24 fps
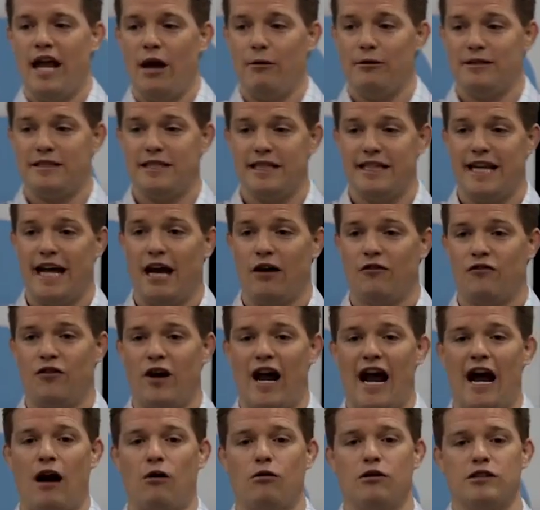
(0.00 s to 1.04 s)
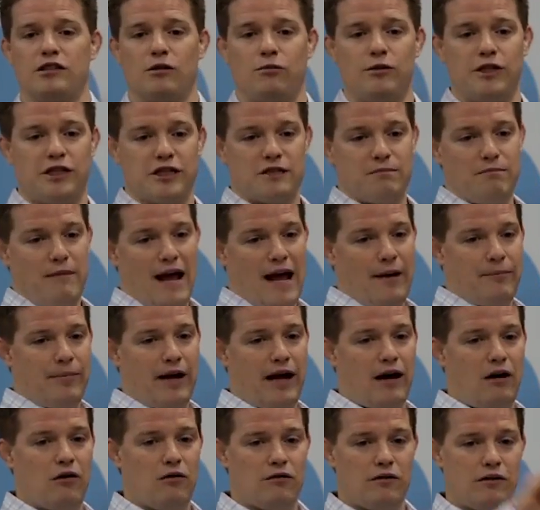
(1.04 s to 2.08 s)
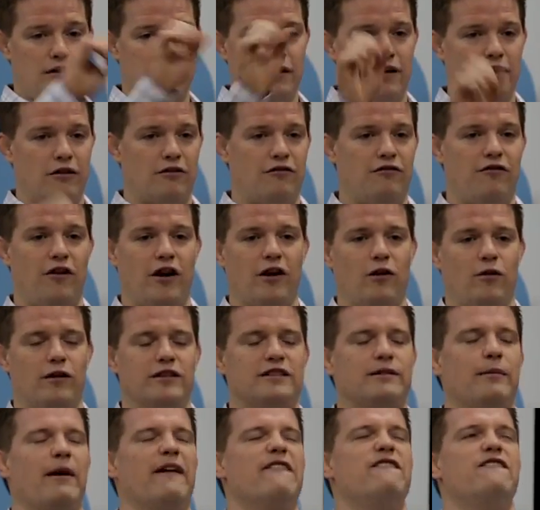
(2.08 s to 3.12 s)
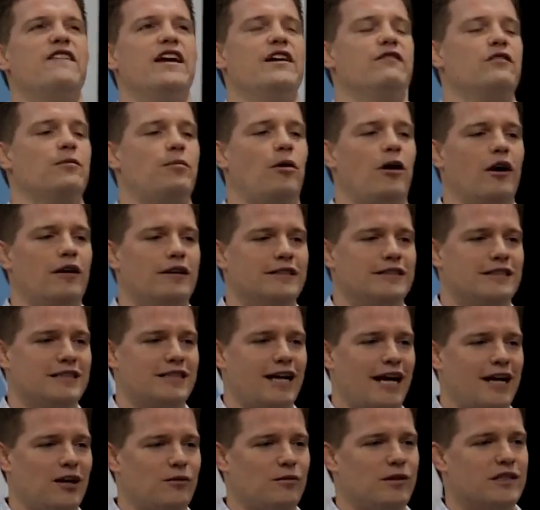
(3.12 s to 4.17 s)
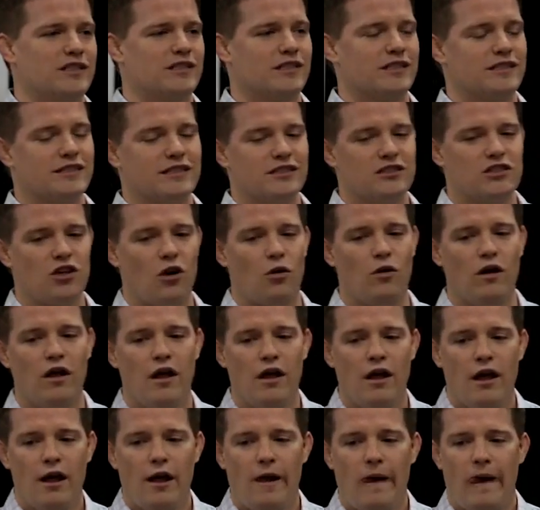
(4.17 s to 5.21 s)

And we sit down for hours and we just map out their funnel. It's my favorite part of this entire business. And so